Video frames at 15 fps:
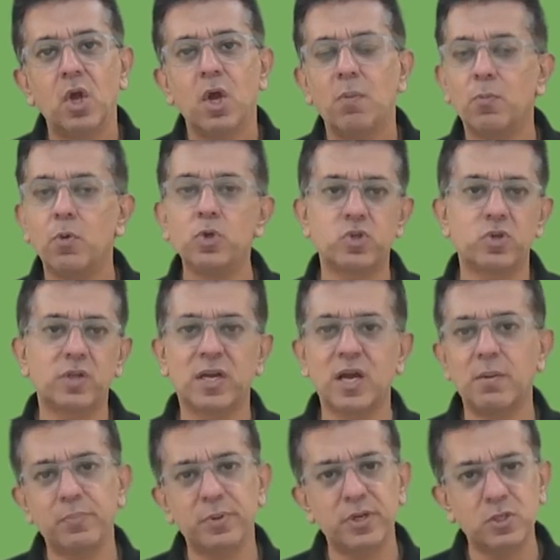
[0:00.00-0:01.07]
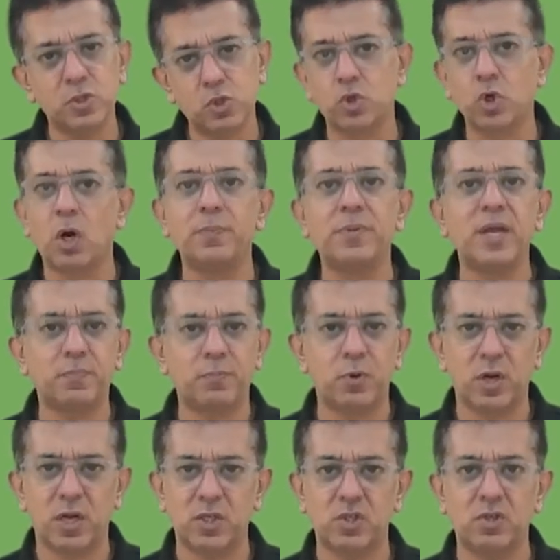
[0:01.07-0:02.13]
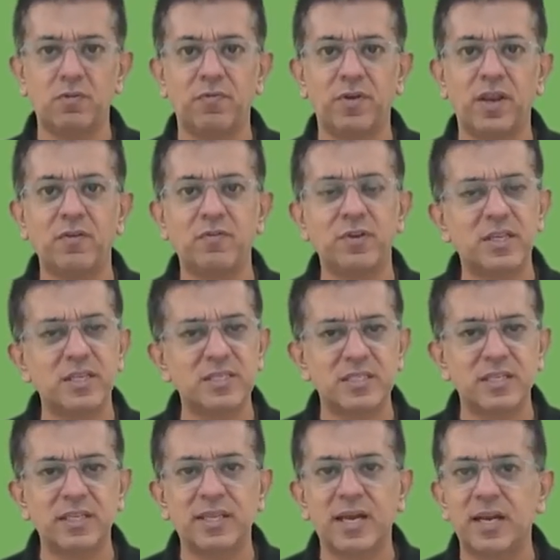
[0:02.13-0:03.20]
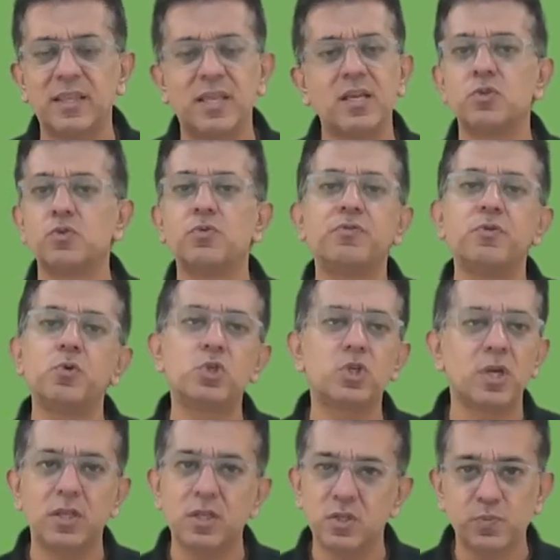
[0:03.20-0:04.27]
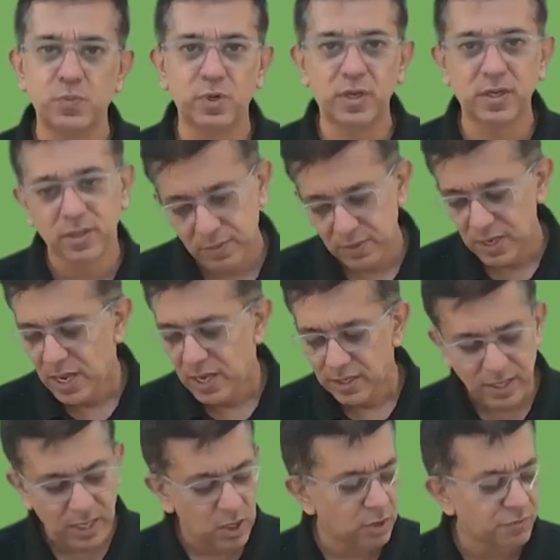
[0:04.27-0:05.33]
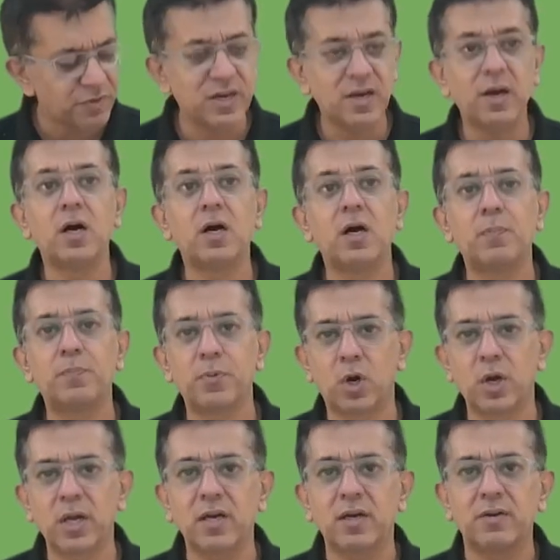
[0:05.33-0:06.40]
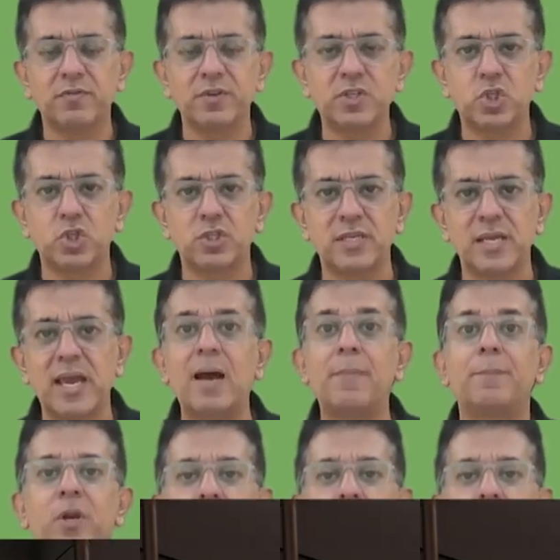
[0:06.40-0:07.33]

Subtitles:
Most of the companies stop their production whenever they see that there is no future in this product. Think of a product which, say, Apple